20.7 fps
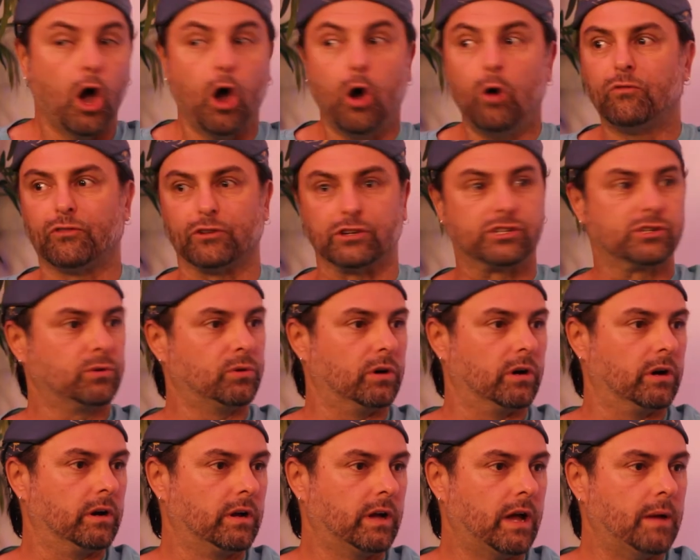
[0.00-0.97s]
Oh, for
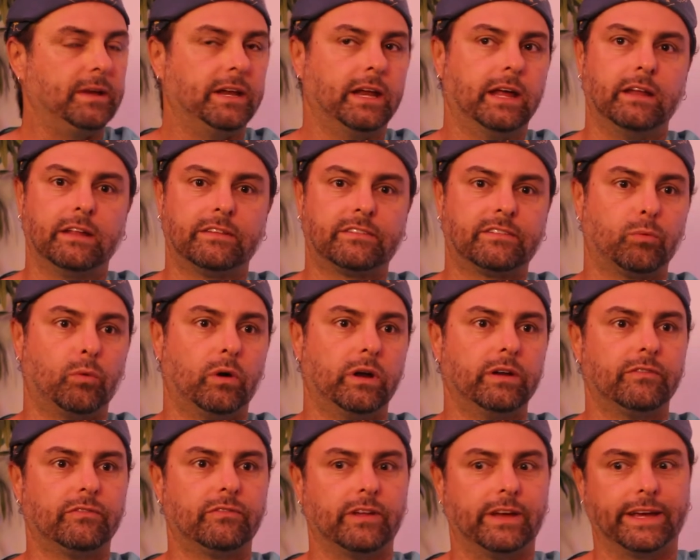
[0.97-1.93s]
sure. Okay. I mean, and it's one
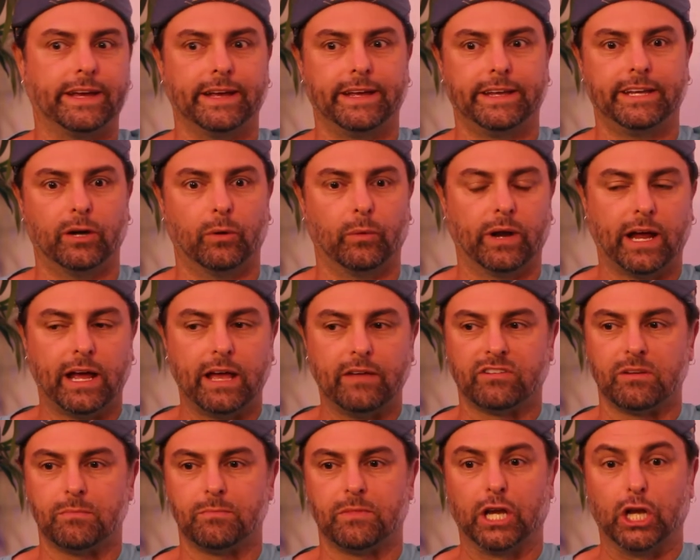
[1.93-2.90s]
of like you know when I have
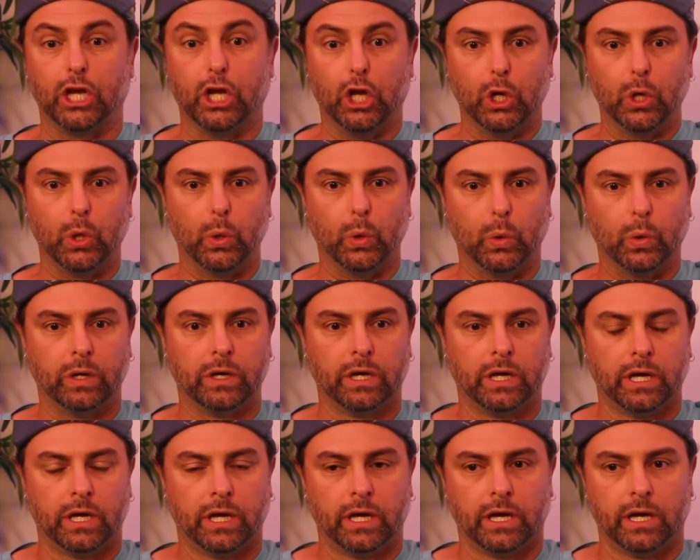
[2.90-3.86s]
something new,
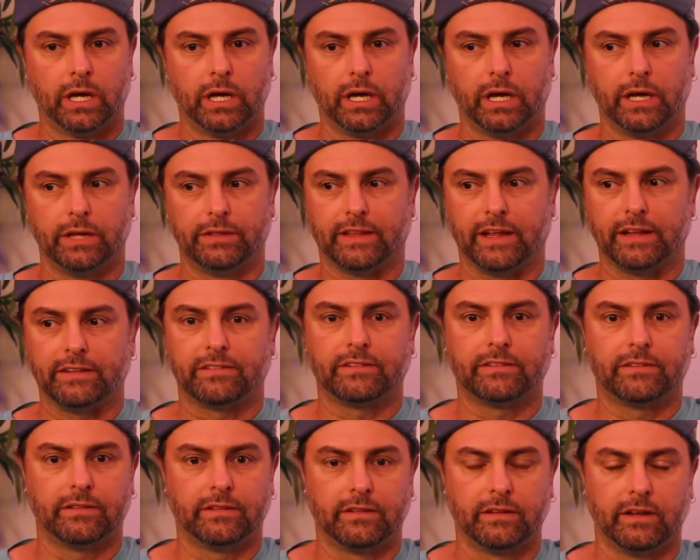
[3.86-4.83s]

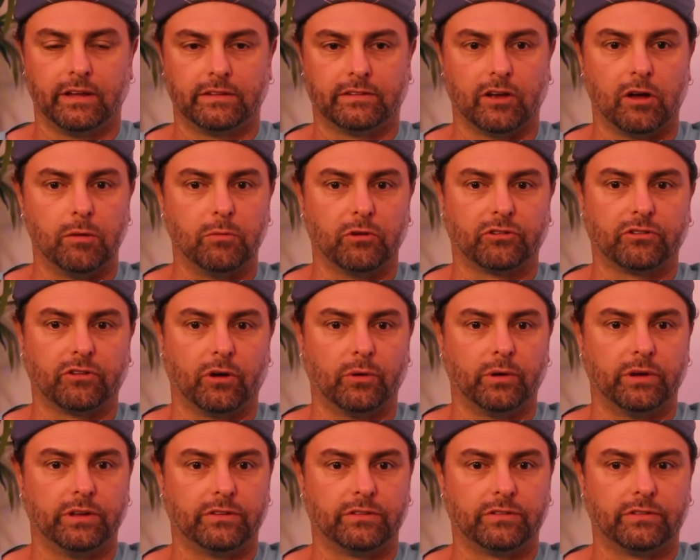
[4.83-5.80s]
that's it's almost
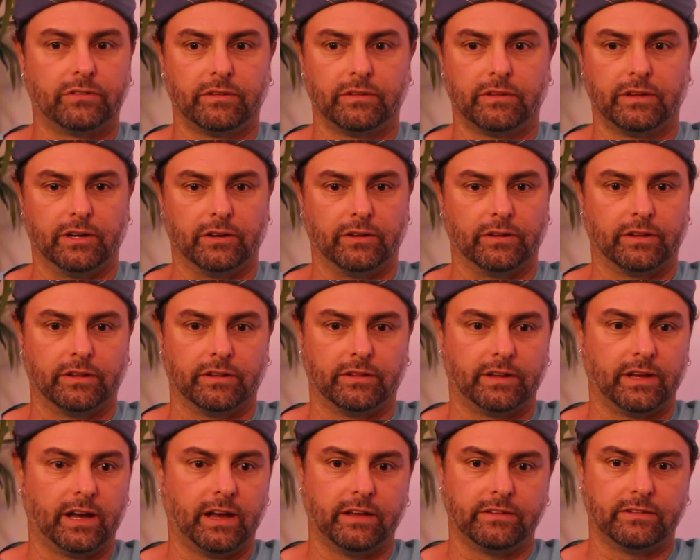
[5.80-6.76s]
always you know
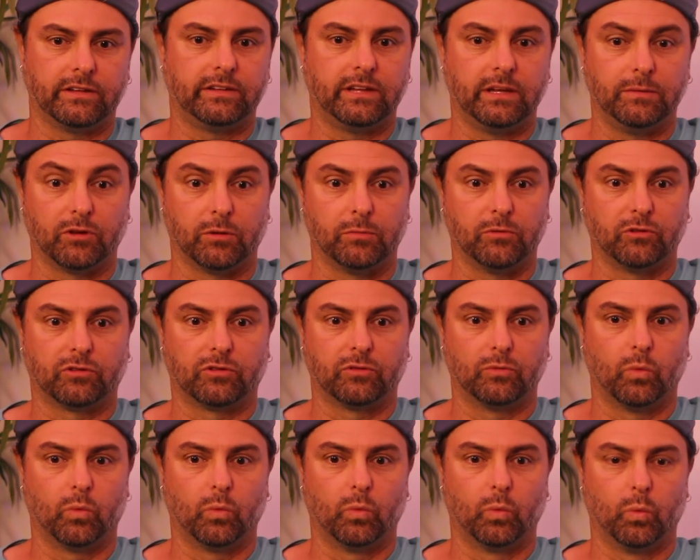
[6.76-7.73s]
the ISA team's almost
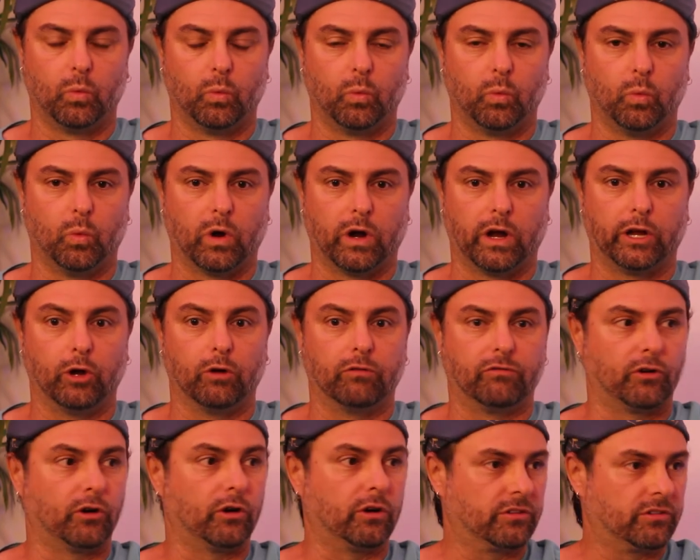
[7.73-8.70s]
where I go
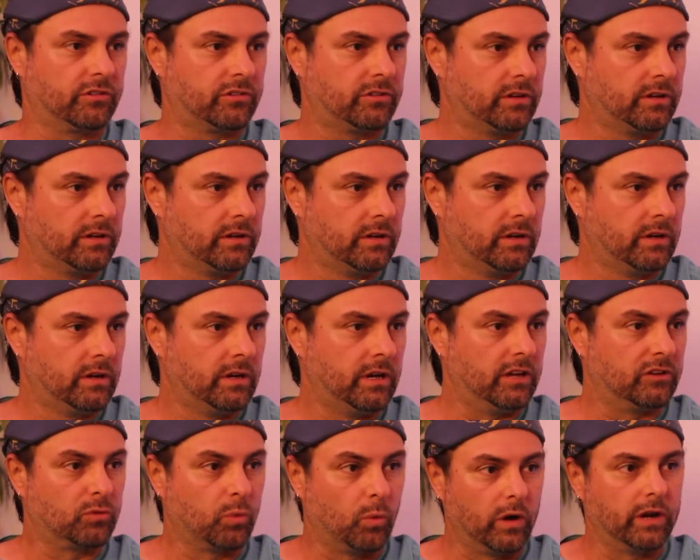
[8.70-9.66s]
first. Okay.
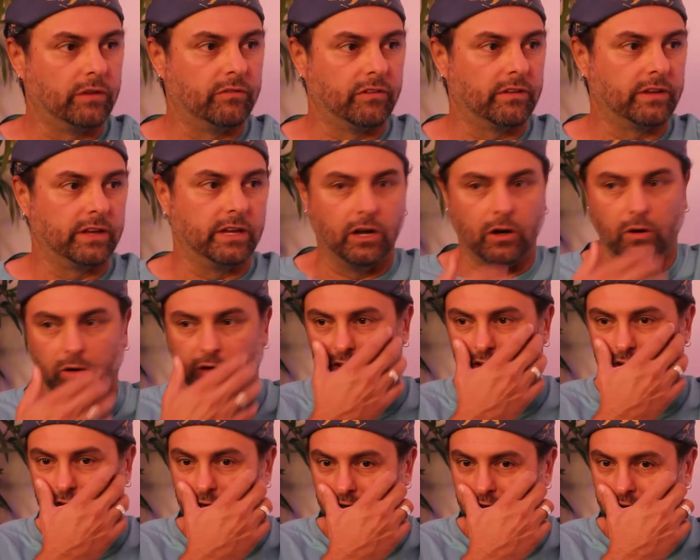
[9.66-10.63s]
It's one of the you know
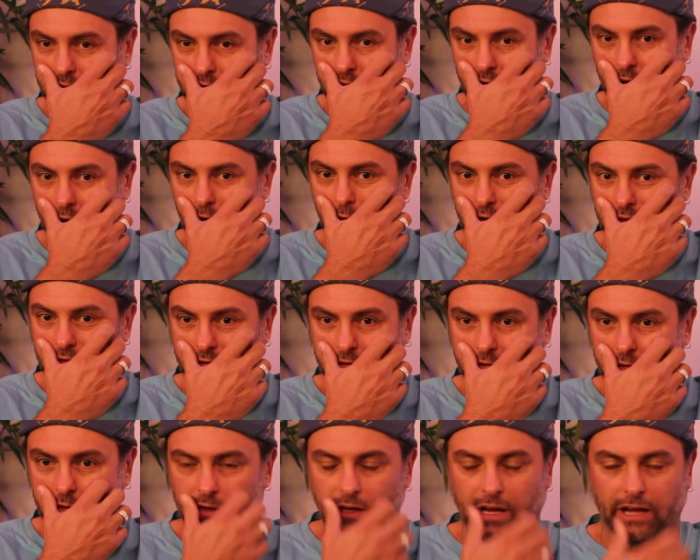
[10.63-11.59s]
it's there's I always
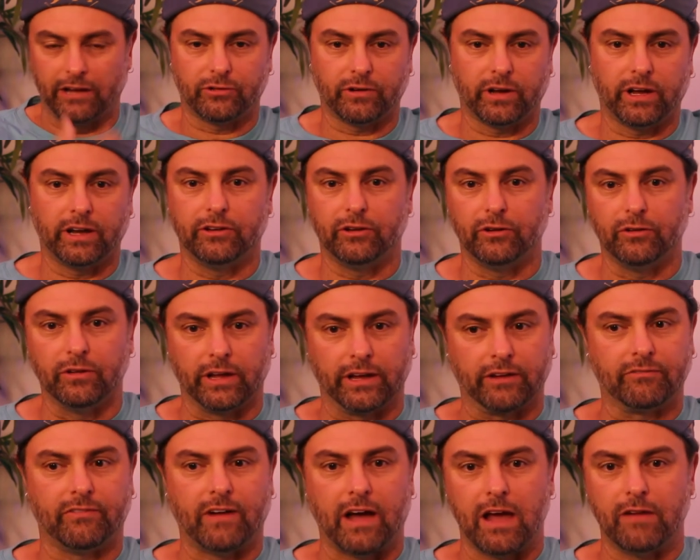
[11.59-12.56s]
I try to do like
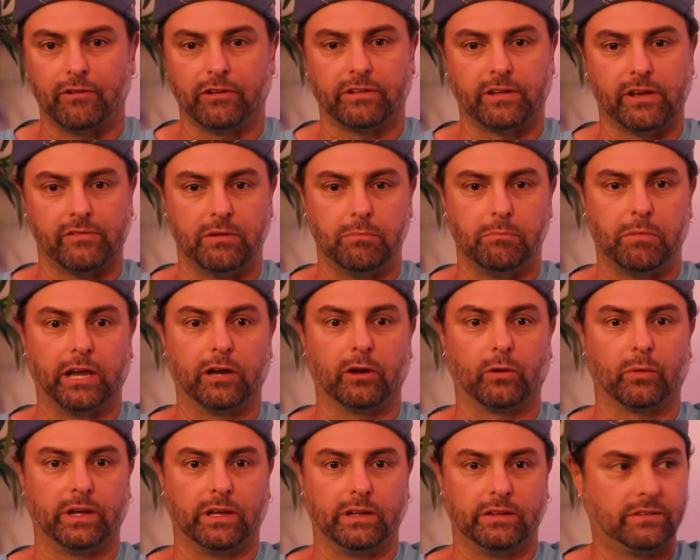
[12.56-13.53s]
five or seven beta
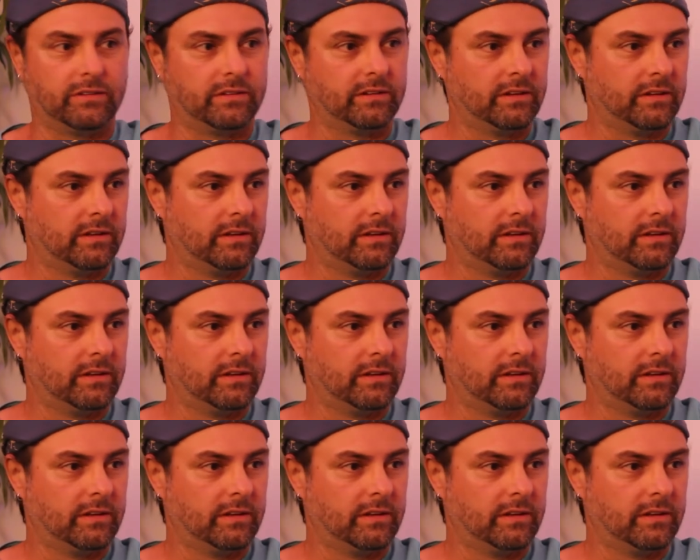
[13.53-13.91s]
reads